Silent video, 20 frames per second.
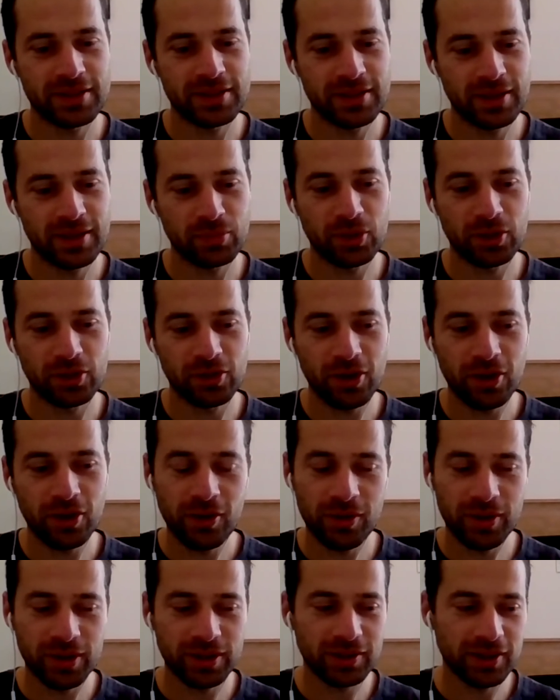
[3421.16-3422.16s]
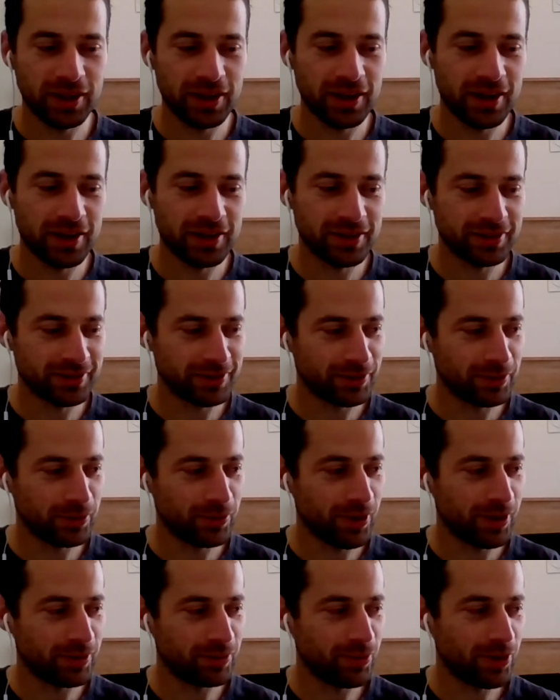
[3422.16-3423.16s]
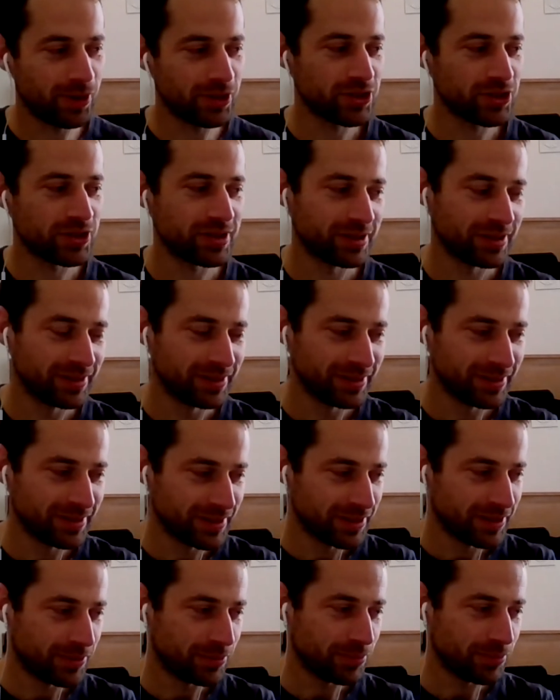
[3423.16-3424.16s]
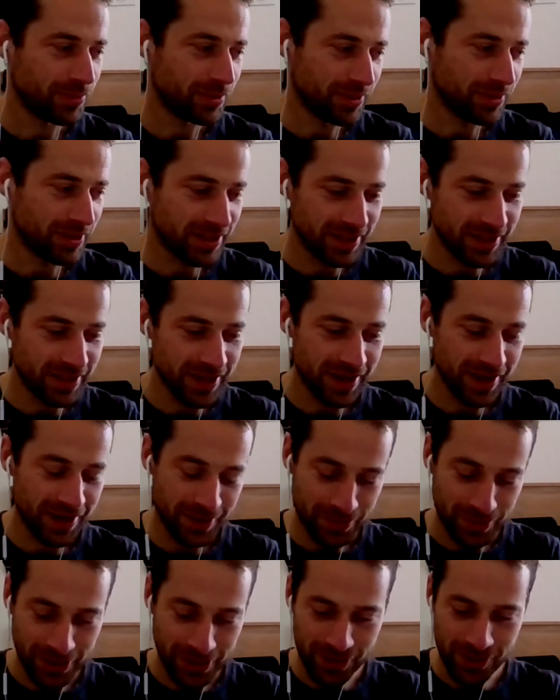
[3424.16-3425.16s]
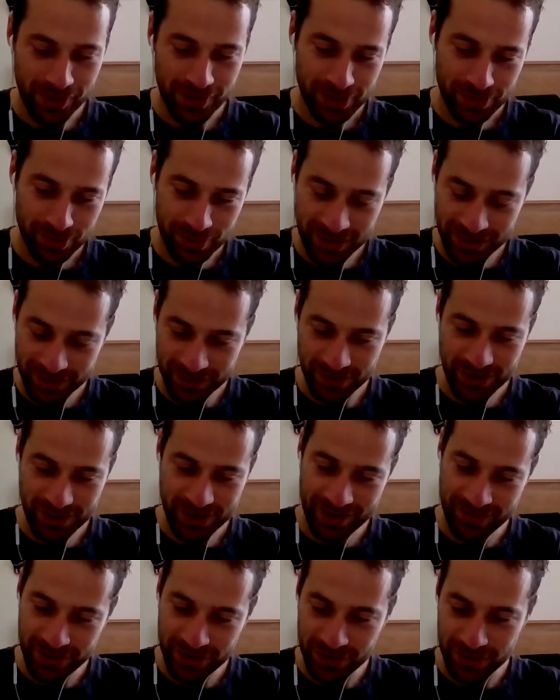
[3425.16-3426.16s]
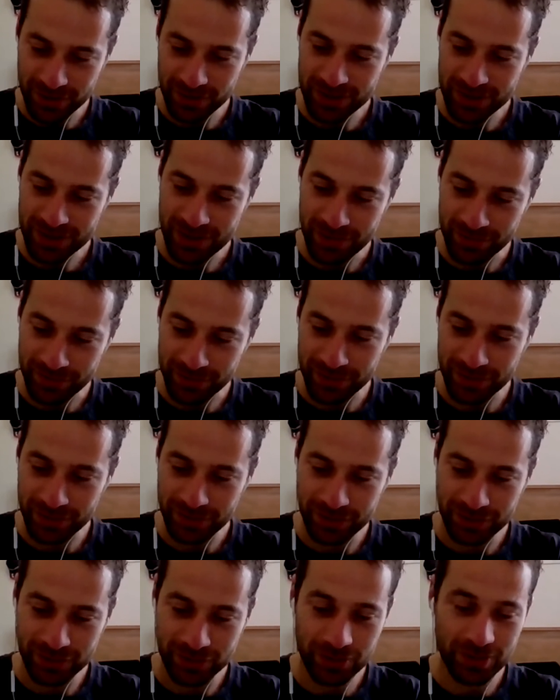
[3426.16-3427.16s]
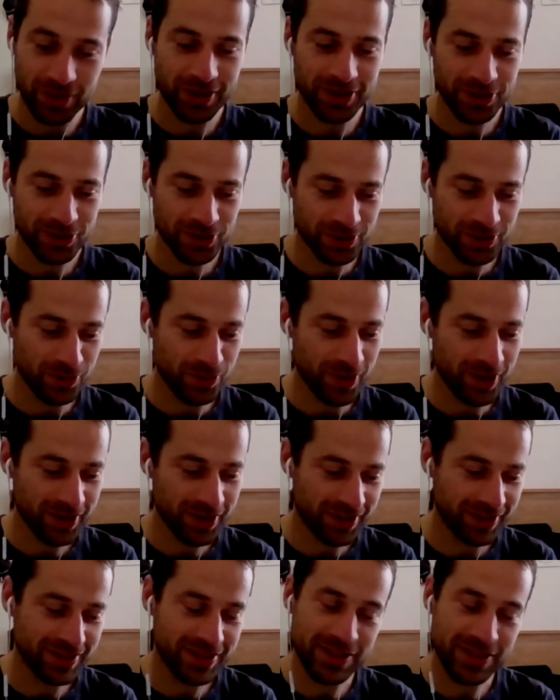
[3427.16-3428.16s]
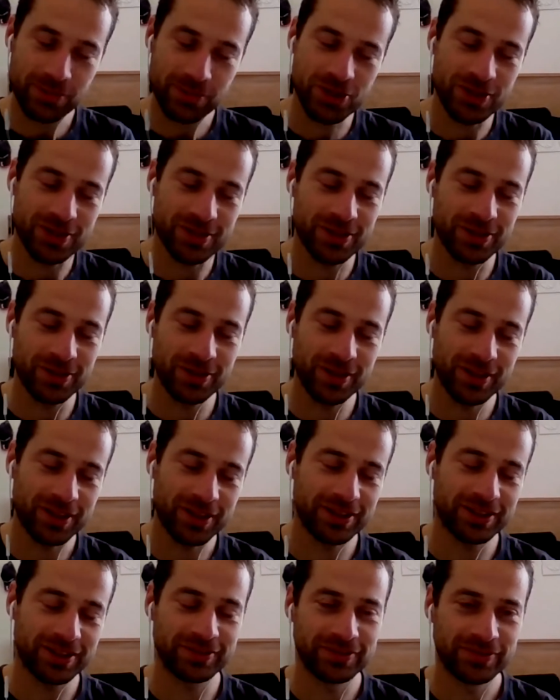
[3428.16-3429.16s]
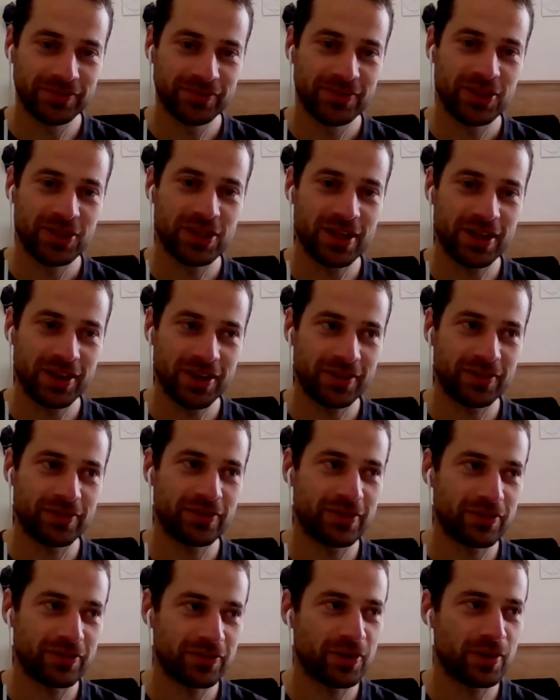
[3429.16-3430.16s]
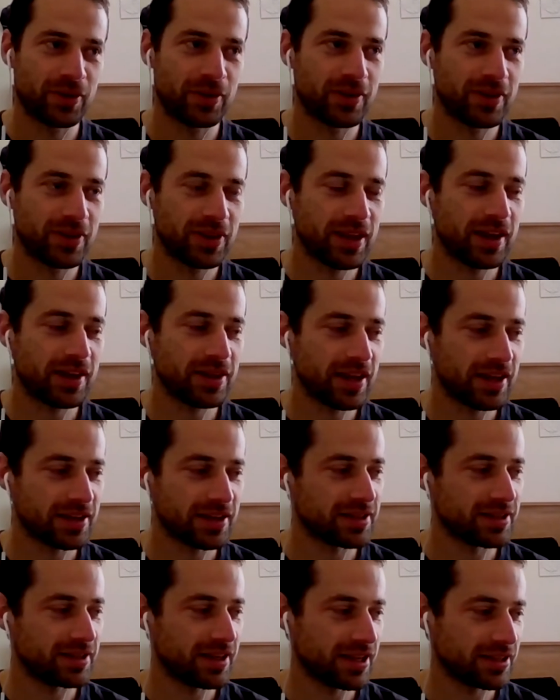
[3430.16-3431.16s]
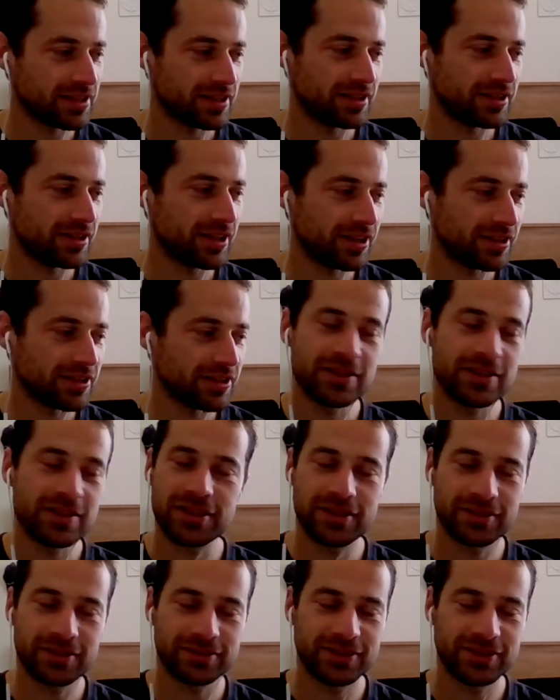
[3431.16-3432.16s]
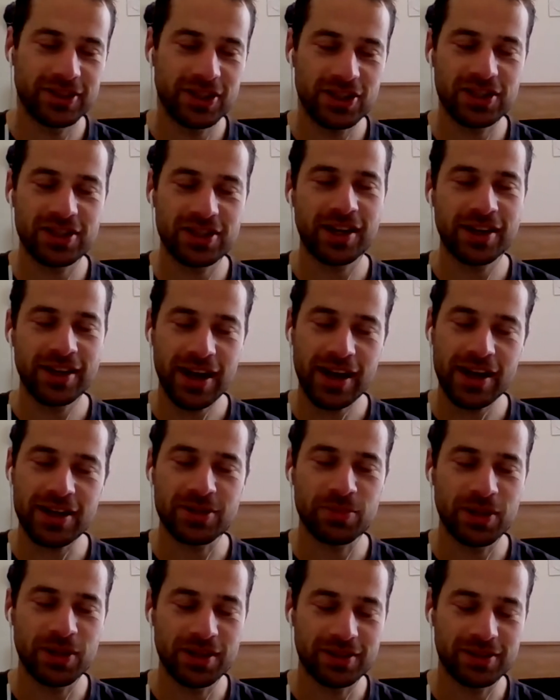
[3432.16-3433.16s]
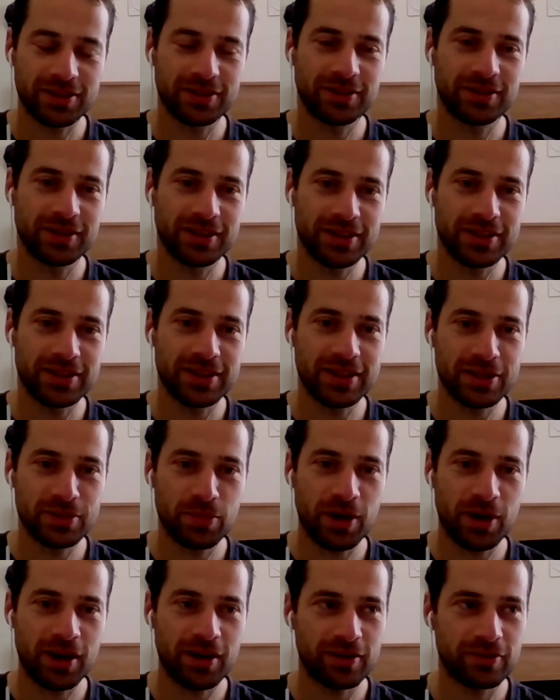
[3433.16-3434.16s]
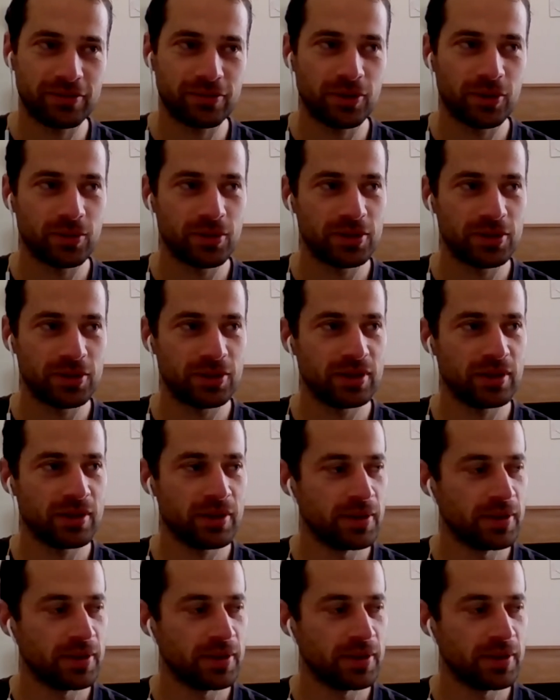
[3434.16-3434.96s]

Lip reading: them grow and learn, and watch my oldest one, who's 7, do her schoolwork and see what she's doing. And so from that's a nice side aspect to this part of what we're doing.